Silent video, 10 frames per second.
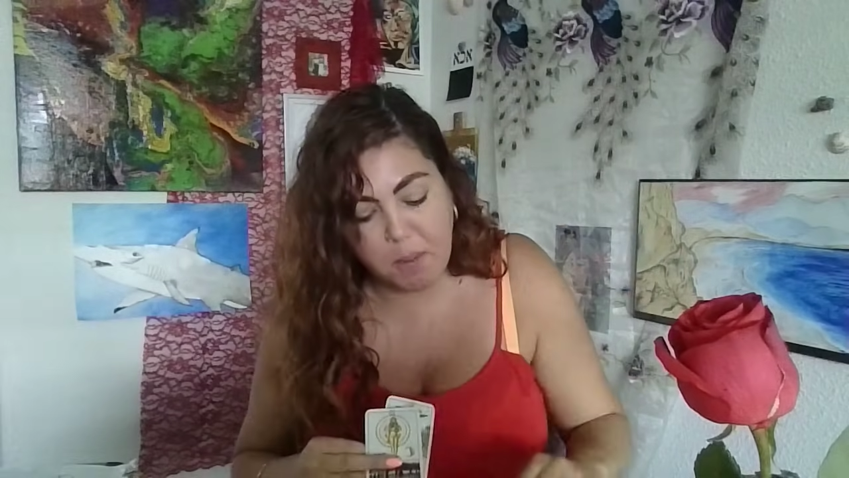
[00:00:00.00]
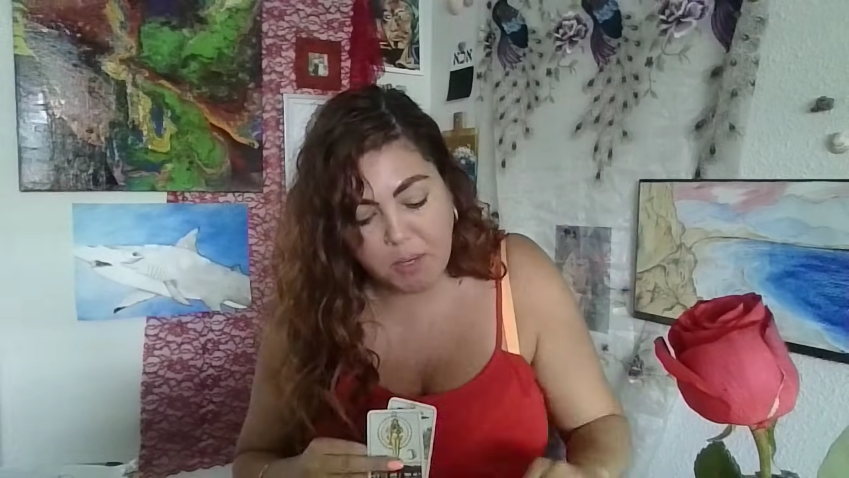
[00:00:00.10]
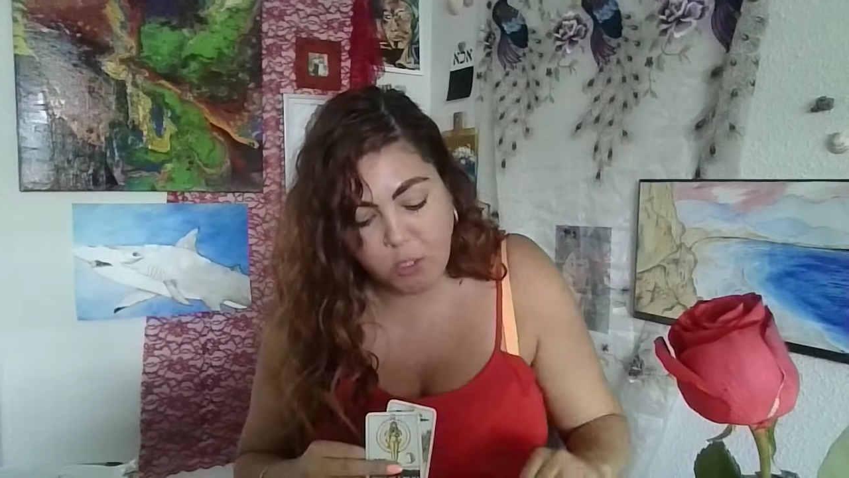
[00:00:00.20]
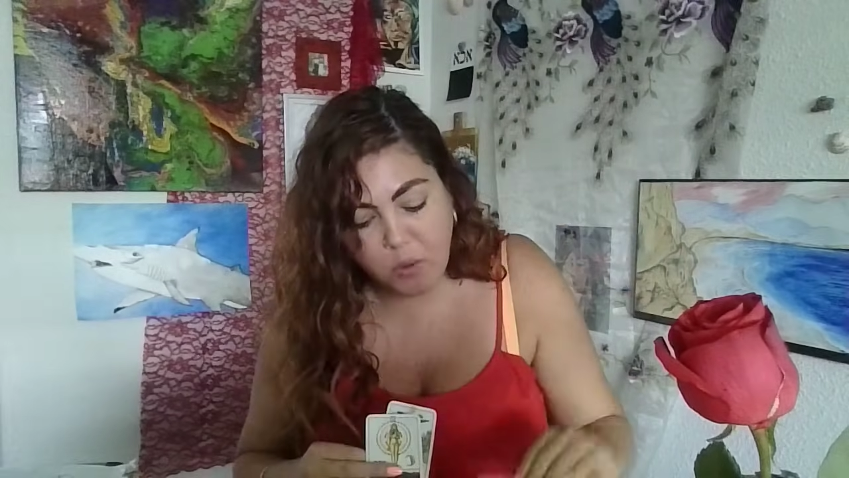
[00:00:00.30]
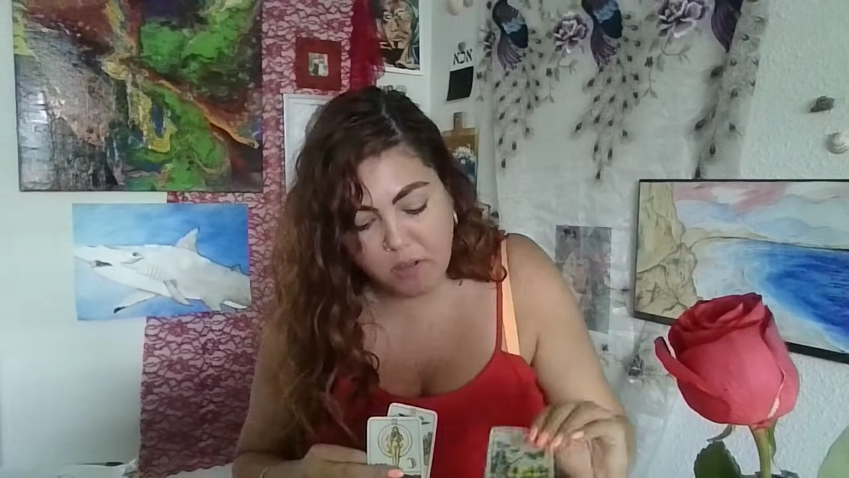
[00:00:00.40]

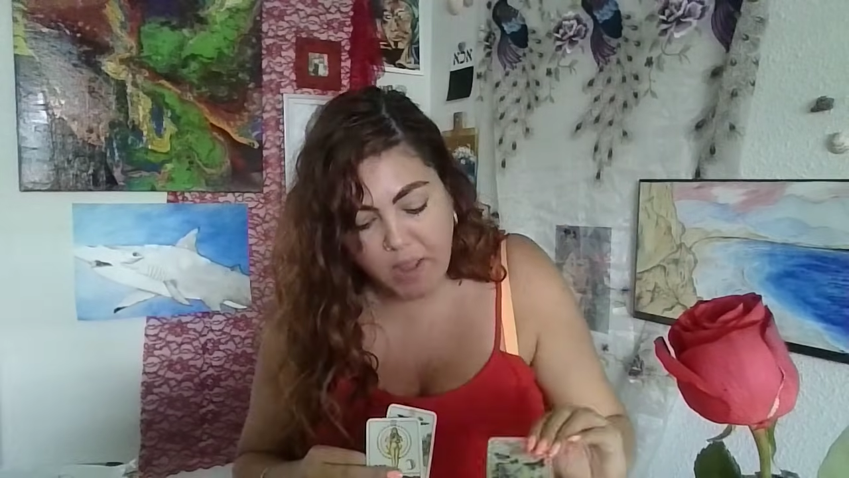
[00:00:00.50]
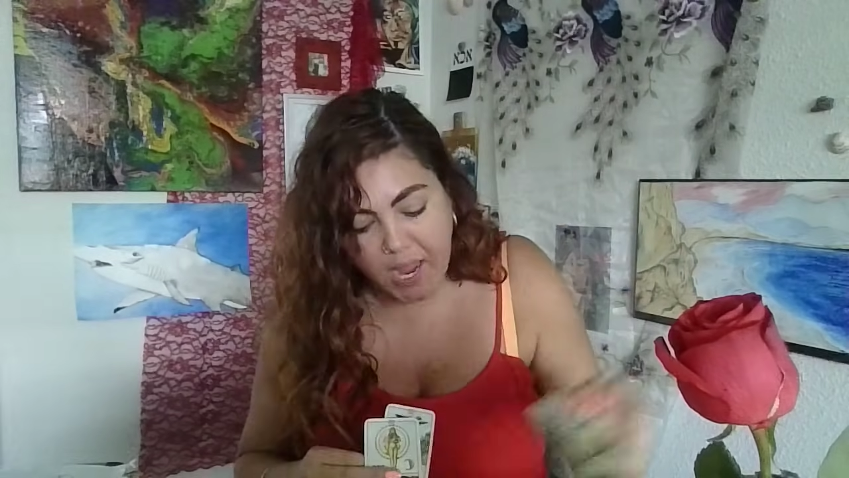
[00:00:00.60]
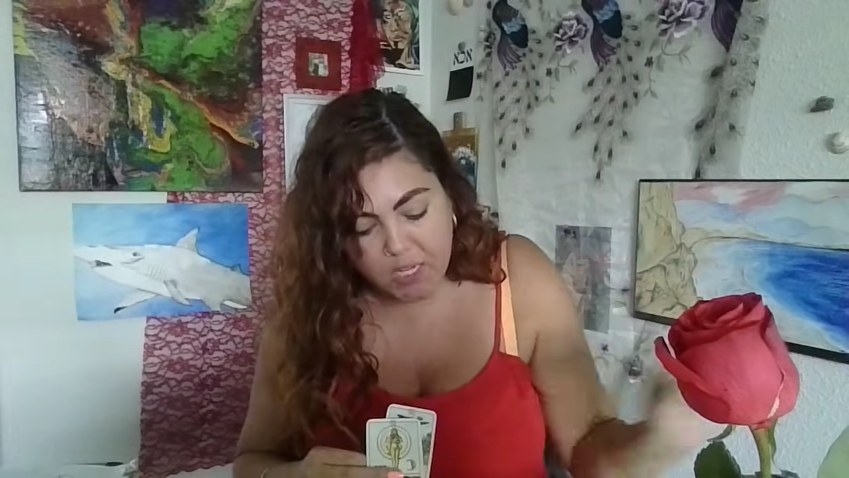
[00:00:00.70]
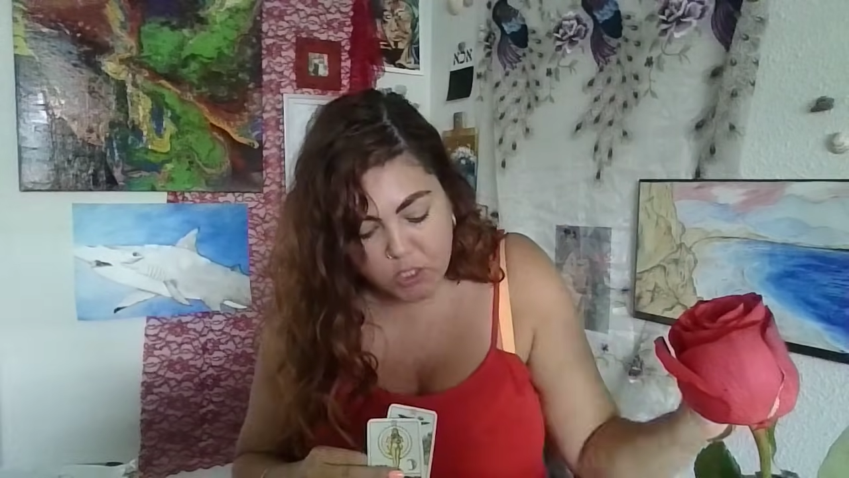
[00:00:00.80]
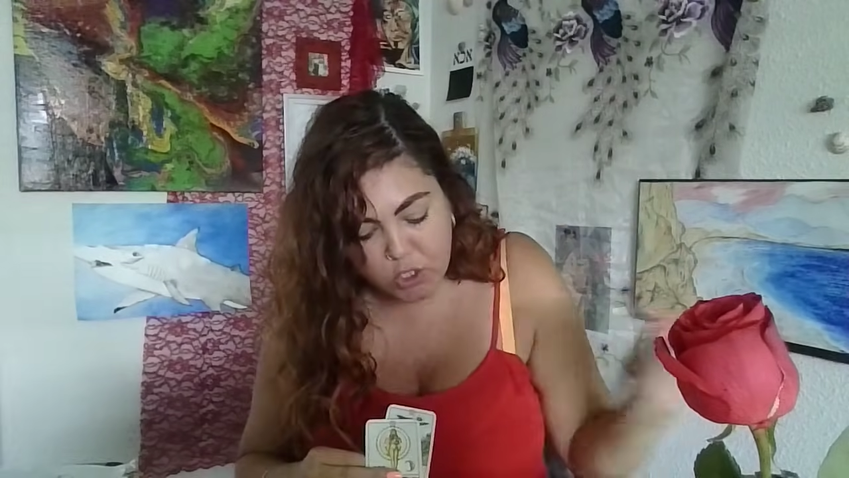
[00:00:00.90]
and you have
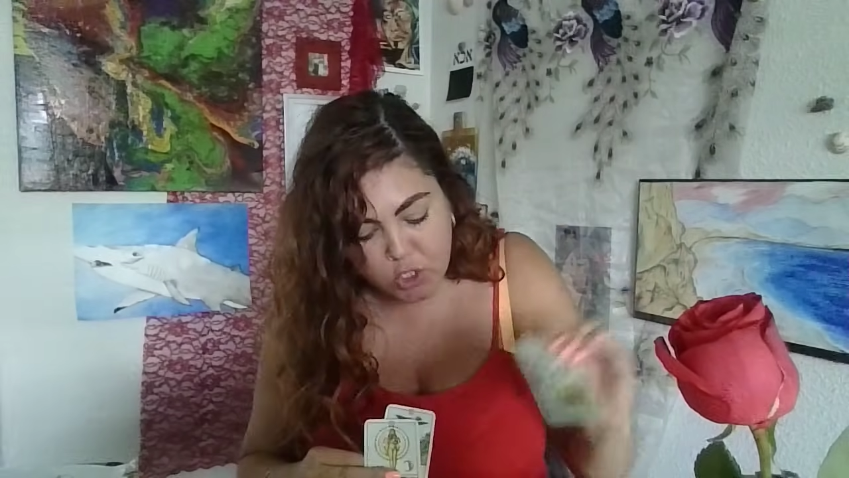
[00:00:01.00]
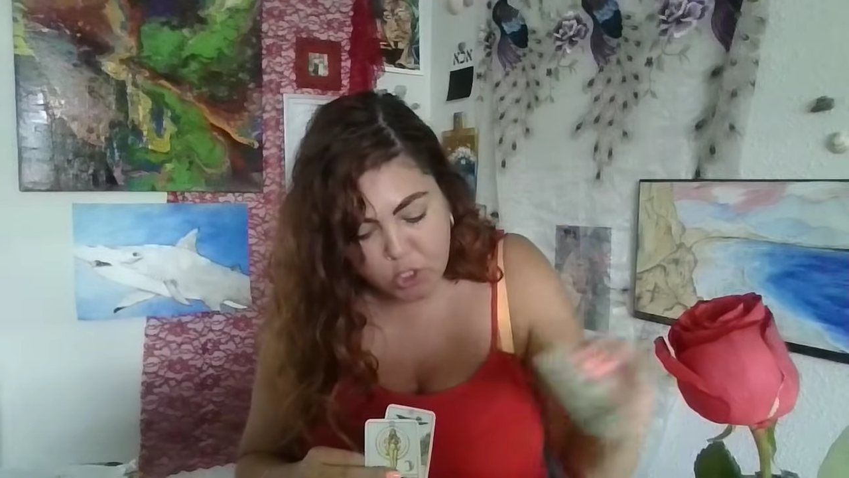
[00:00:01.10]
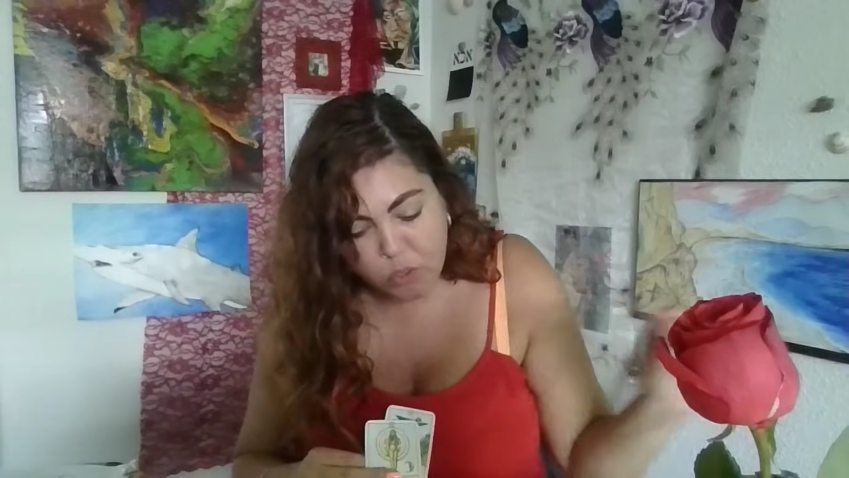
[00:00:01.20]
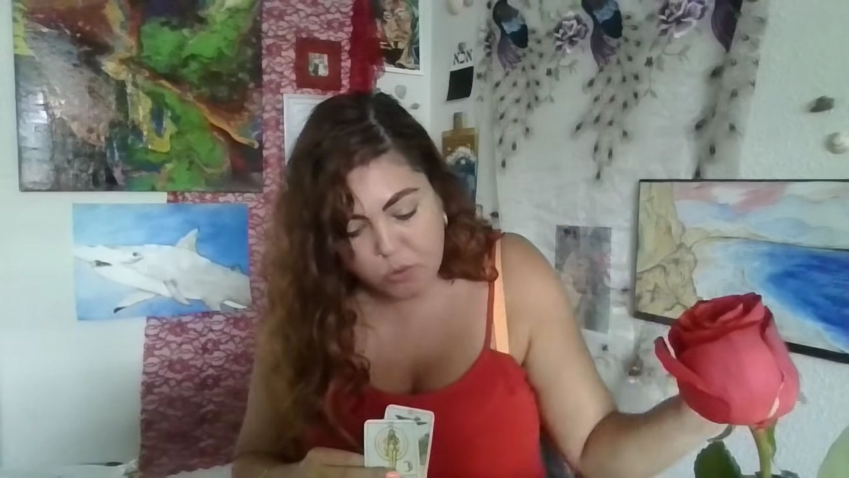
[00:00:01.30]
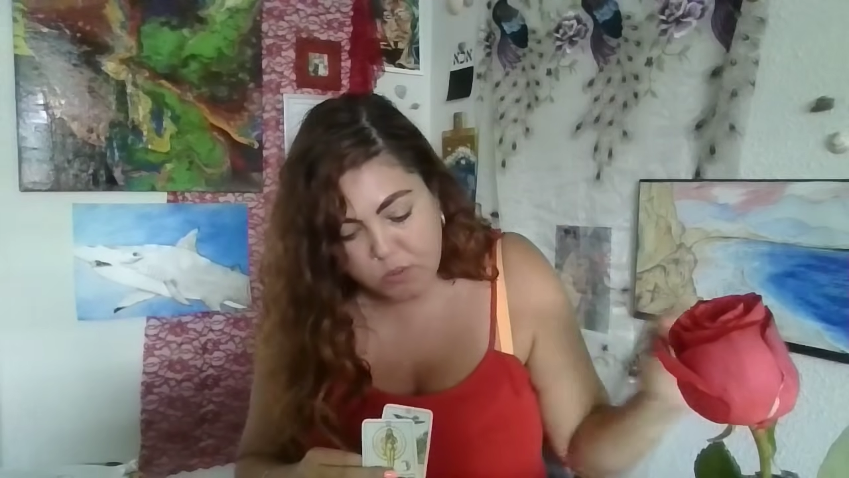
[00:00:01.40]
had to choose